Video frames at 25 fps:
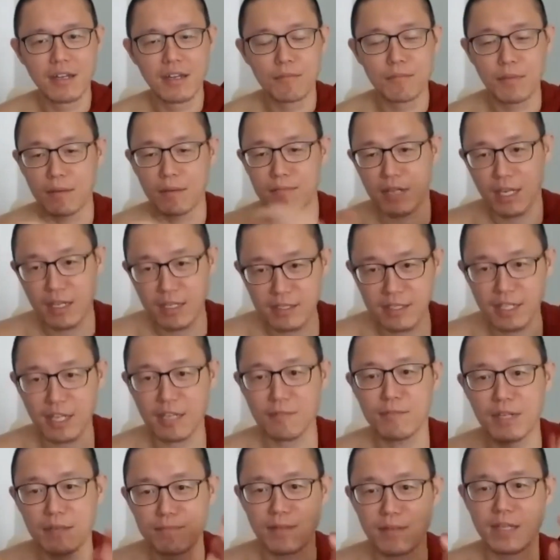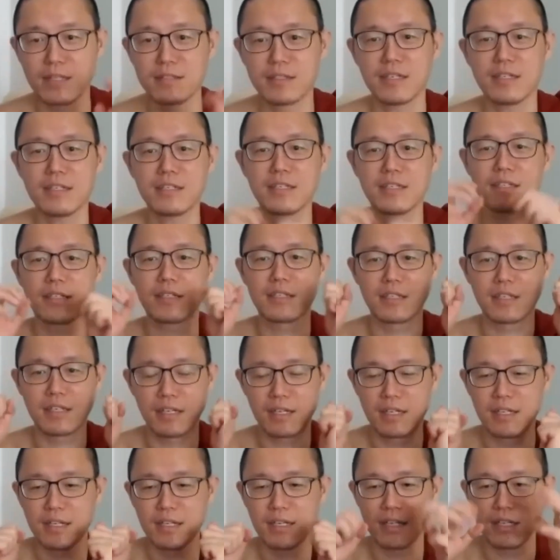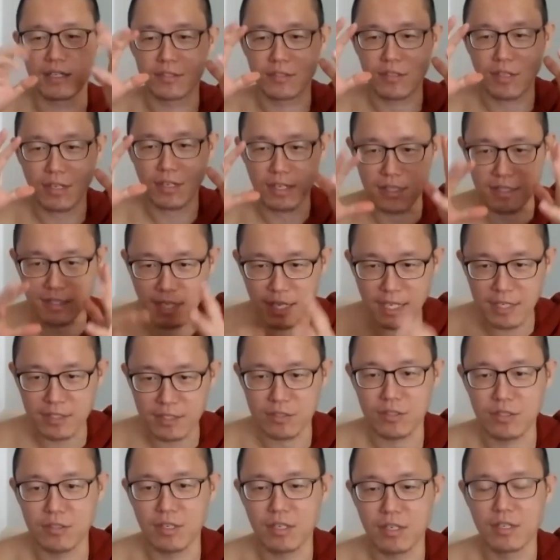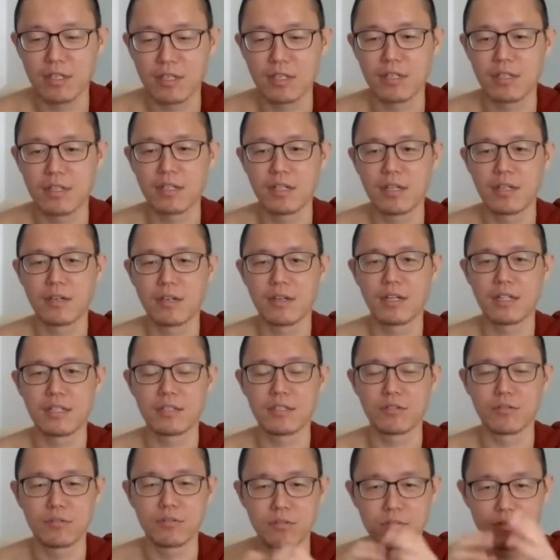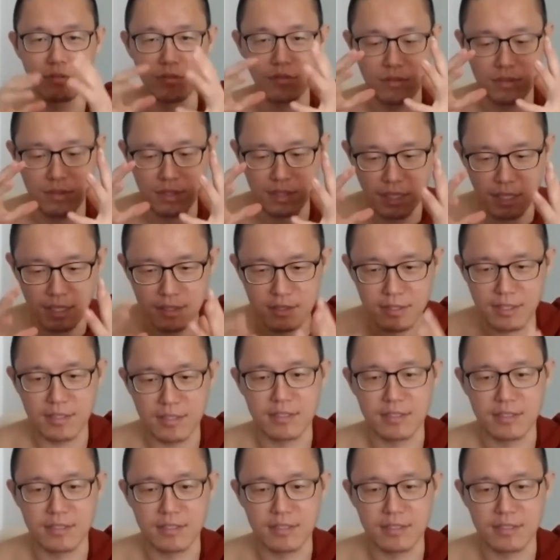But by the time the person is not attached to things in